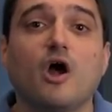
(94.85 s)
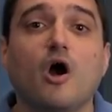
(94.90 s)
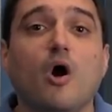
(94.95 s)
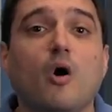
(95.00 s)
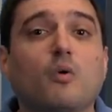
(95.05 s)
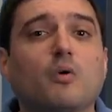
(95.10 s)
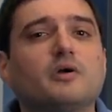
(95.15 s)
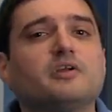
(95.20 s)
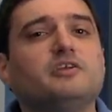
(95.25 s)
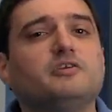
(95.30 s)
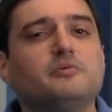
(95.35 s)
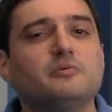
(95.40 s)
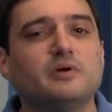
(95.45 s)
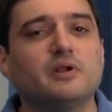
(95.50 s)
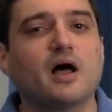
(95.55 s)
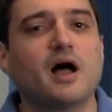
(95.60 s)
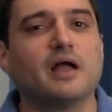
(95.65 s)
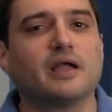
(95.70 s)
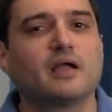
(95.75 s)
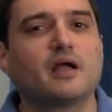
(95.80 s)
or what you
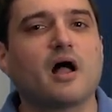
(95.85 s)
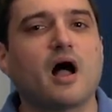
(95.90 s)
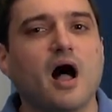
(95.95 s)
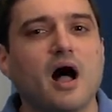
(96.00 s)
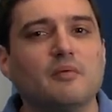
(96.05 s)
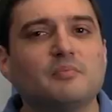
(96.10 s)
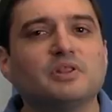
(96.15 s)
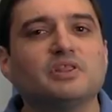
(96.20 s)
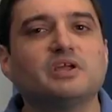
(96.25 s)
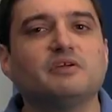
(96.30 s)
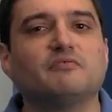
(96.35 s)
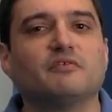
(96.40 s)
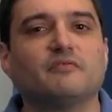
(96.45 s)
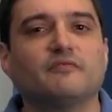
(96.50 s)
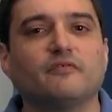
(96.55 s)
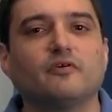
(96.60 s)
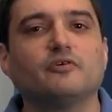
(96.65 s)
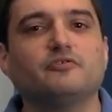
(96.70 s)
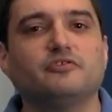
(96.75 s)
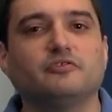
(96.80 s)
and I commonly
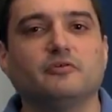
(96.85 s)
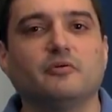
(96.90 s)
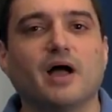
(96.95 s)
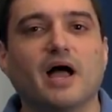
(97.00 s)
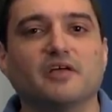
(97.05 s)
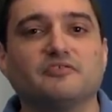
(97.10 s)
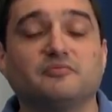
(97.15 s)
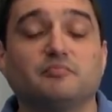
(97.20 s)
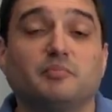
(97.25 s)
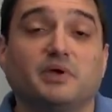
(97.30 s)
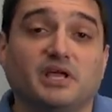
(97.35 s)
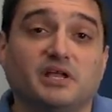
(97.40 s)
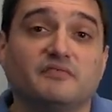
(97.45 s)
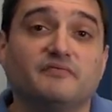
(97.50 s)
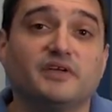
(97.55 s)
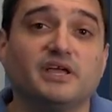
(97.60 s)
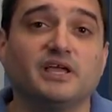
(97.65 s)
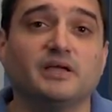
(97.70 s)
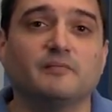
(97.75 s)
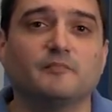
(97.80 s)
refer to as
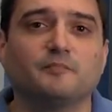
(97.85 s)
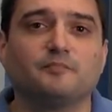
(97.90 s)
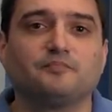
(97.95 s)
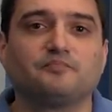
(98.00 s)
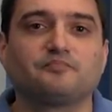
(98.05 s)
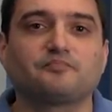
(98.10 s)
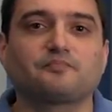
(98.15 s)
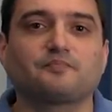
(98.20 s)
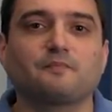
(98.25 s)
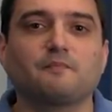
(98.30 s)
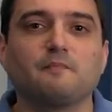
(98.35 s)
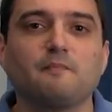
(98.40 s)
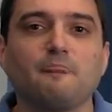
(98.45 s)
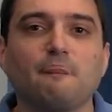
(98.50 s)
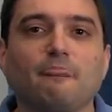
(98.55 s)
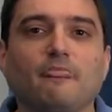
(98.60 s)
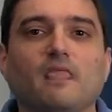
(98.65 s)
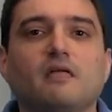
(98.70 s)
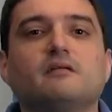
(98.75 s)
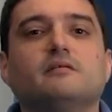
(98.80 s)
P2V.
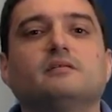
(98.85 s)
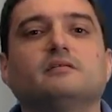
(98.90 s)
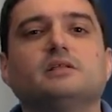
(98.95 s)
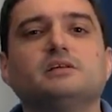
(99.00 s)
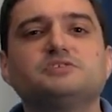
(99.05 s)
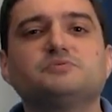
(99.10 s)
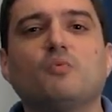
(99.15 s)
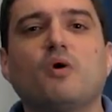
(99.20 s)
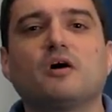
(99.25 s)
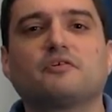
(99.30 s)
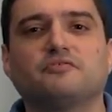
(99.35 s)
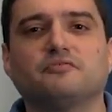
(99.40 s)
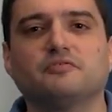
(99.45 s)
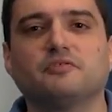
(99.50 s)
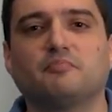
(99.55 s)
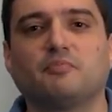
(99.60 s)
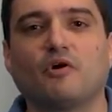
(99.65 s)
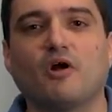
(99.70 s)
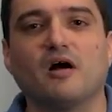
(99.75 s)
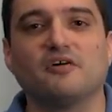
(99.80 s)
Let's walk through
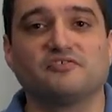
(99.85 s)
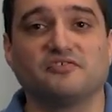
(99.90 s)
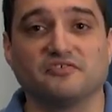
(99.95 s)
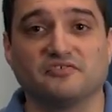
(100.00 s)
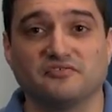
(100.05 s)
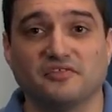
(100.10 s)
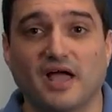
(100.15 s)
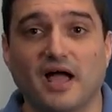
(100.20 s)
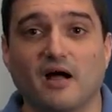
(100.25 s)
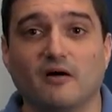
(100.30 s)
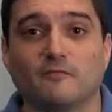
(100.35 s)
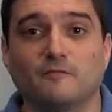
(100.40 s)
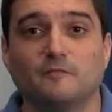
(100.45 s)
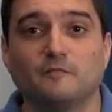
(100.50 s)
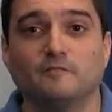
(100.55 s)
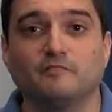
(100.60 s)
the process now.